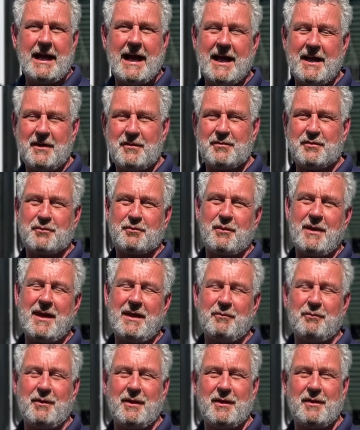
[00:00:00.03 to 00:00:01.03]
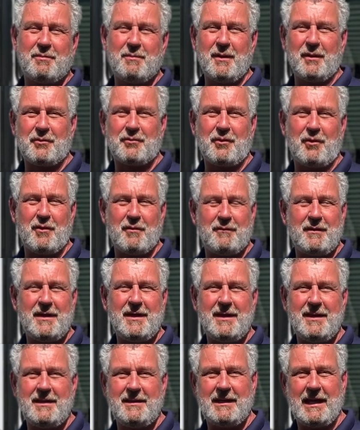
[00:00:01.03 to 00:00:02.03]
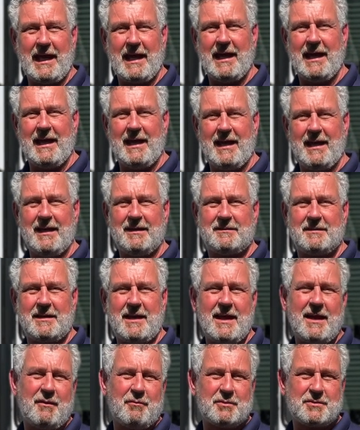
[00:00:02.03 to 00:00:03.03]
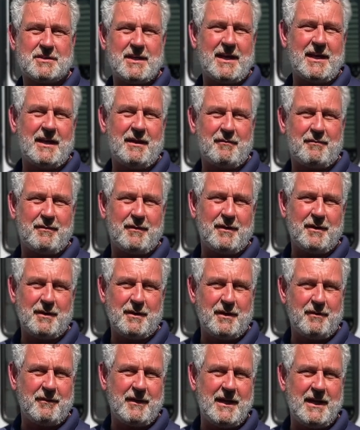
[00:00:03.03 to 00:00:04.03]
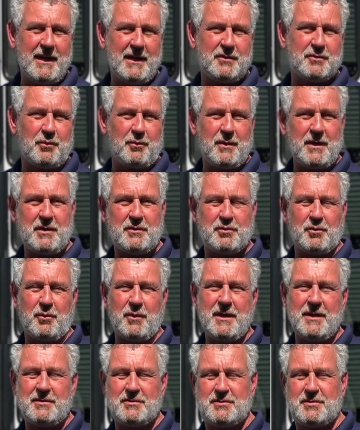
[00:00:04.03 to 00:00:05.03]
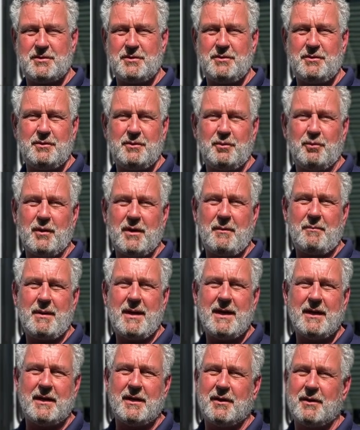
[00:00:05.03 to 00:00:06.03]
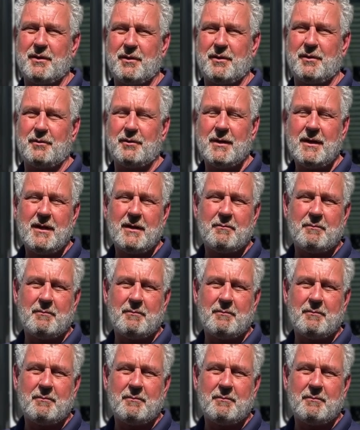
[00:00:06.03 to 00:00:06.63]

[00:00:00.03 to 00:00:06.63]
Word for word: Hi, this is Rhett with Miller's RV, and today we're standing in front of a 2022 Winnebago